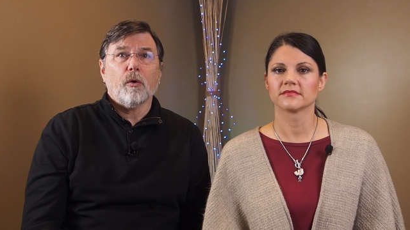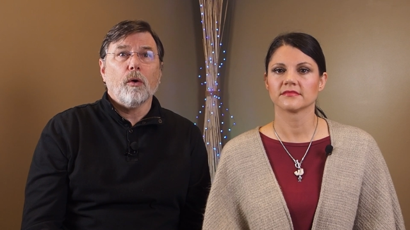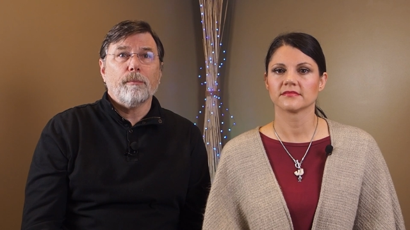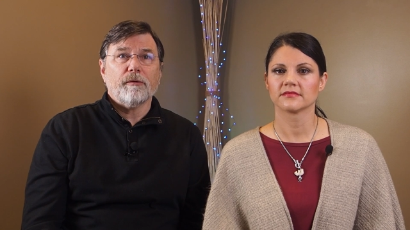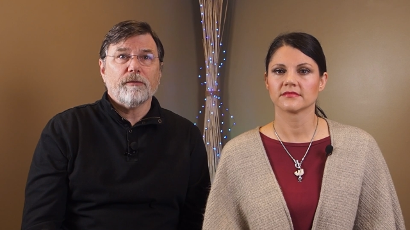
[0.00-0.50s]

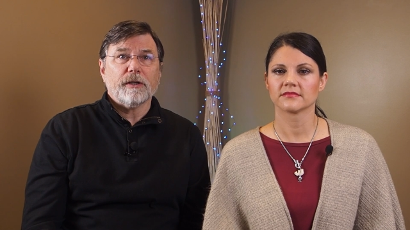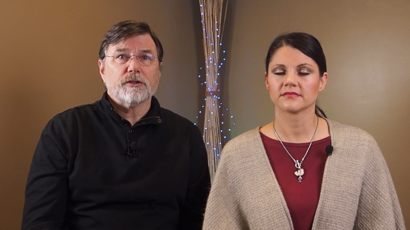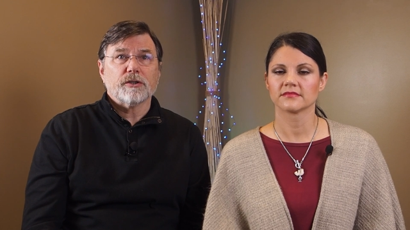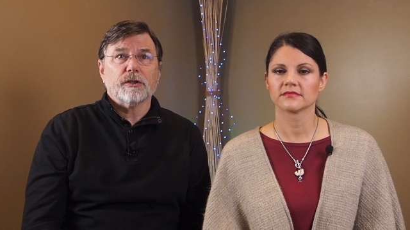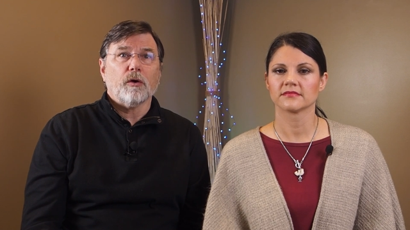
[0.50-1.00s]
Speaker 1: or
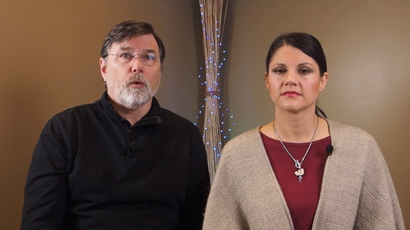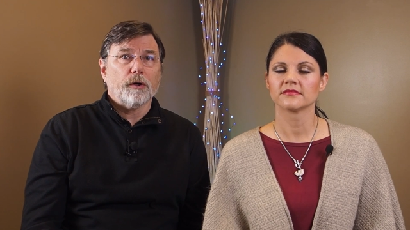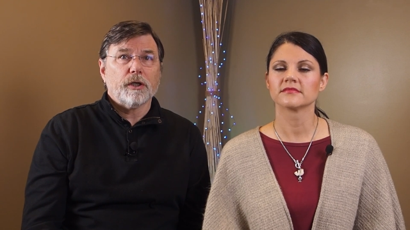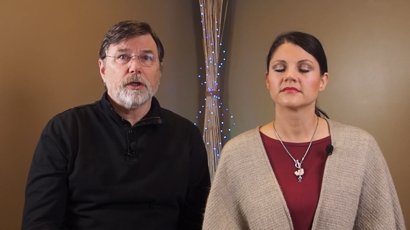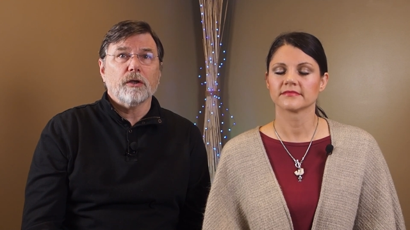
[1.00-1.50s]
prevention
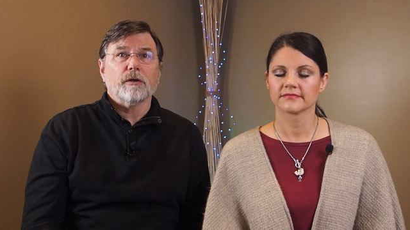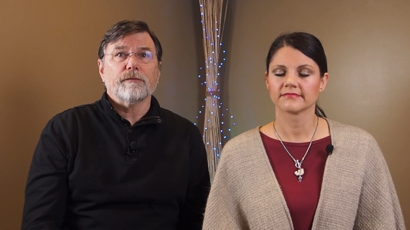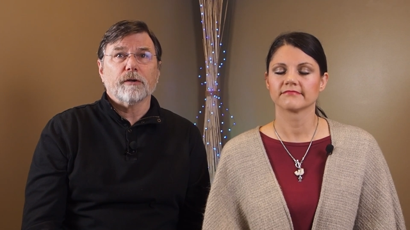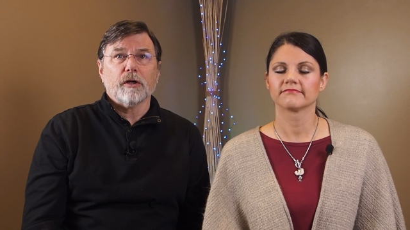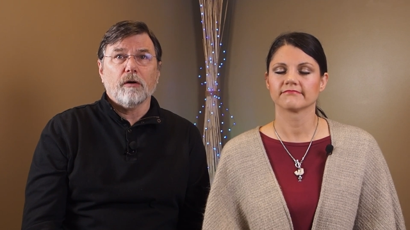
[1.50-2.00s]
or cure
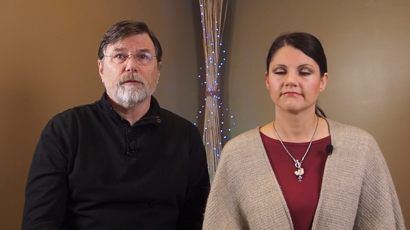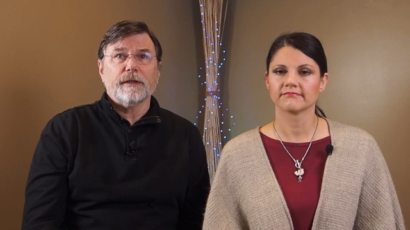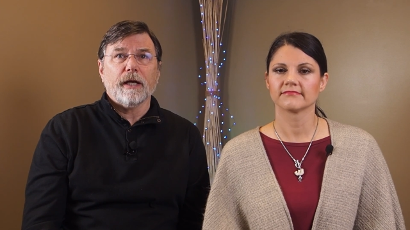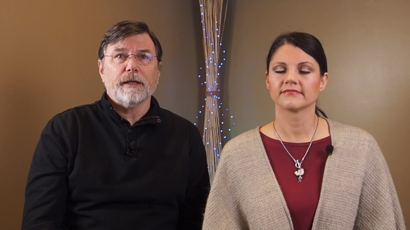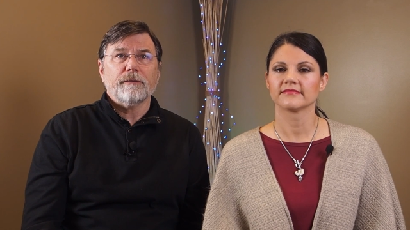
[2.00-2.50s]
for
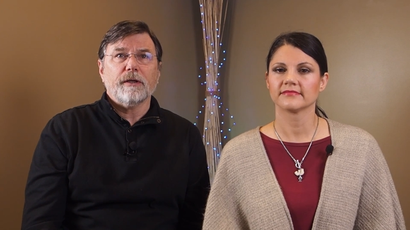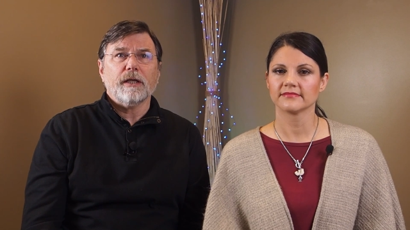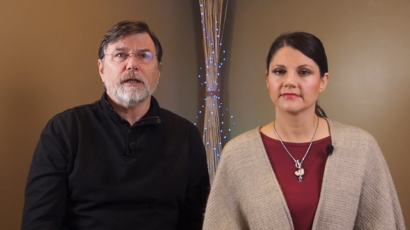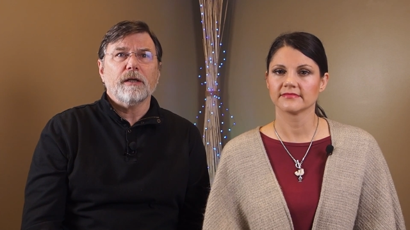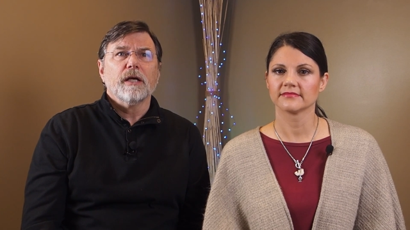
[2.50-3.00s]

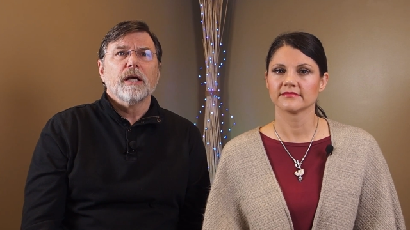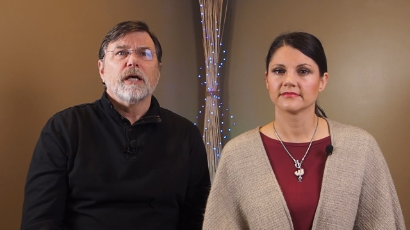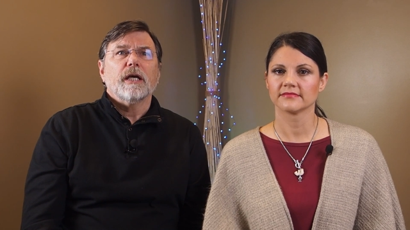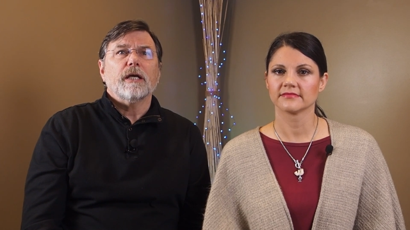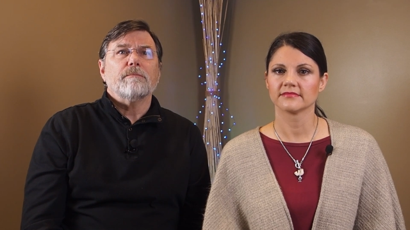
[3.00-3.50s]
COVID-19,
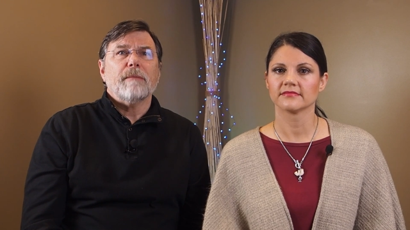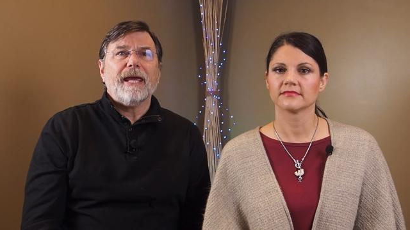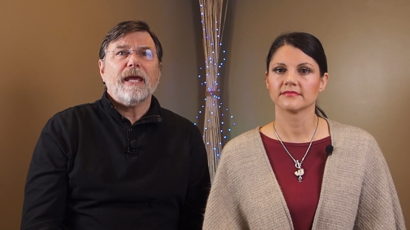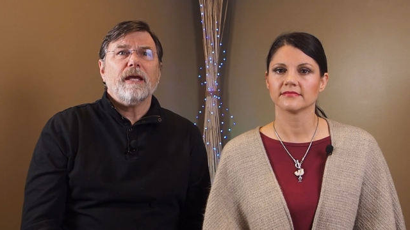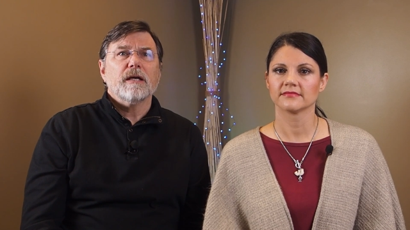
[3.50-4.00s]
it
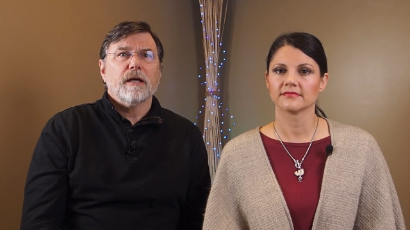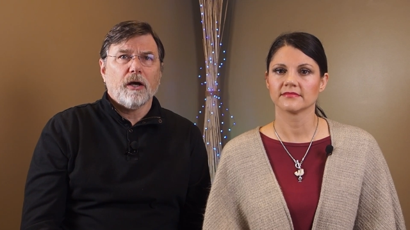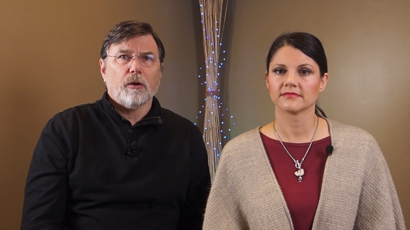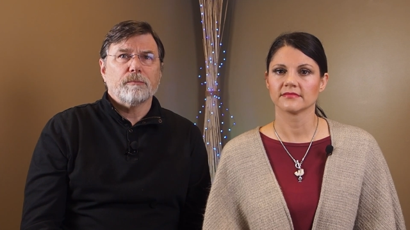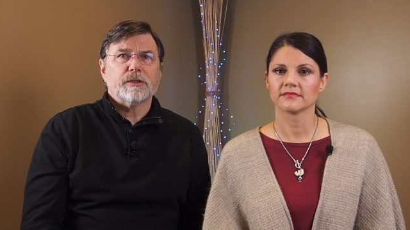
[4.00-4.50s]
may
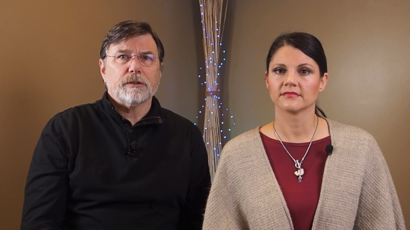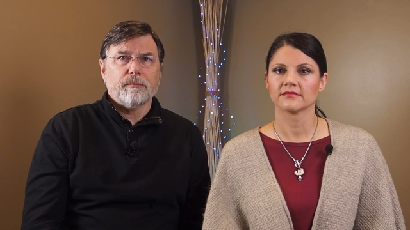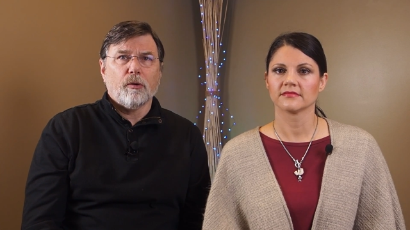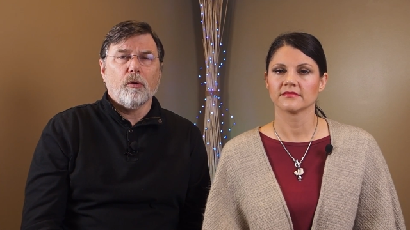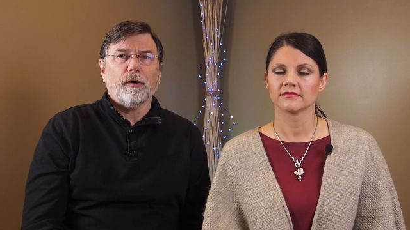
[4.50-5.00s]
help
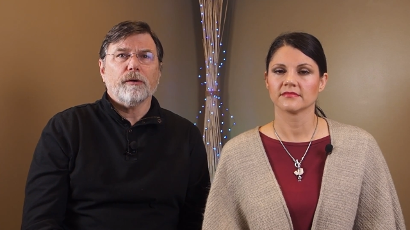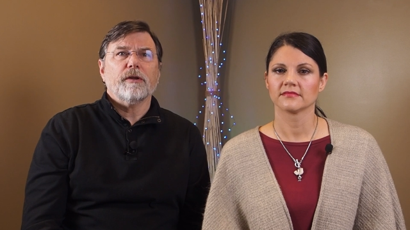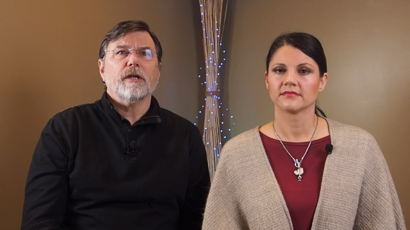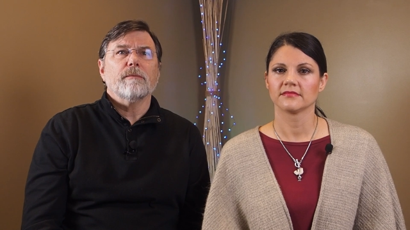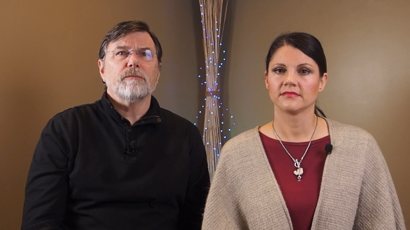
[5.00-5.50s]
support
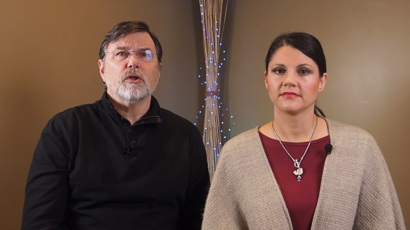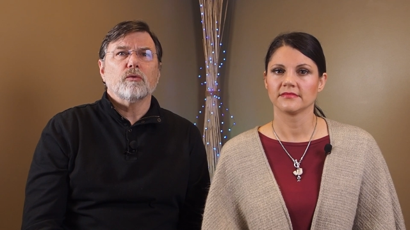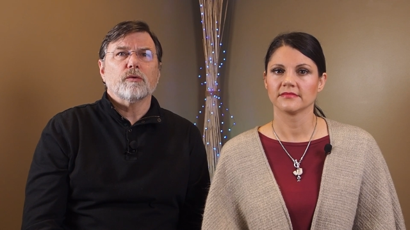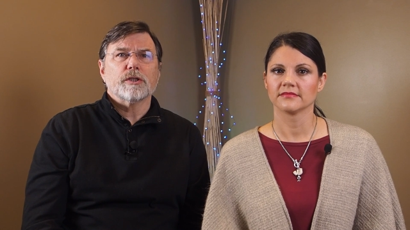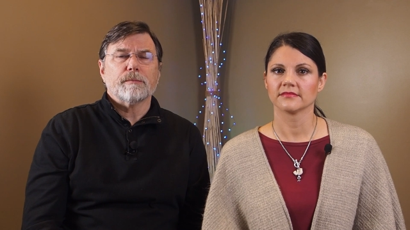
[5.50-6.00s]
the
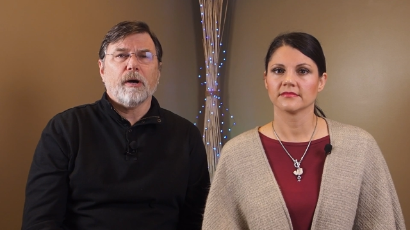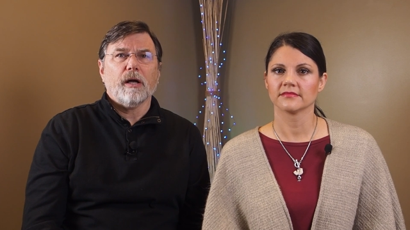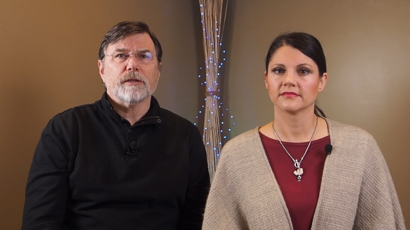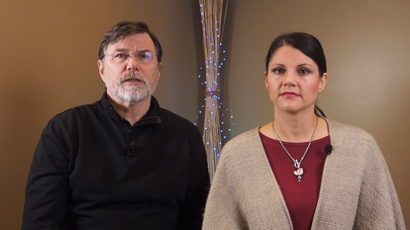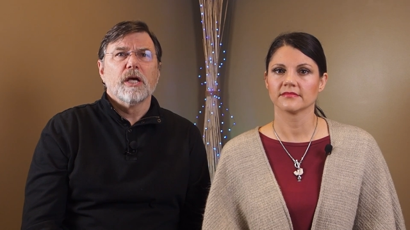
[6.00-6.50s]
immune
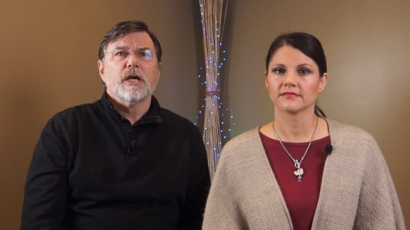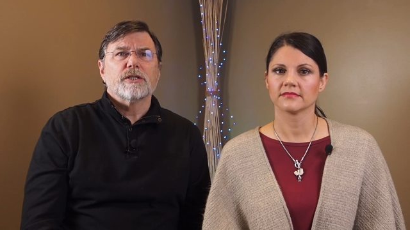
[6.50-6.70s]
response.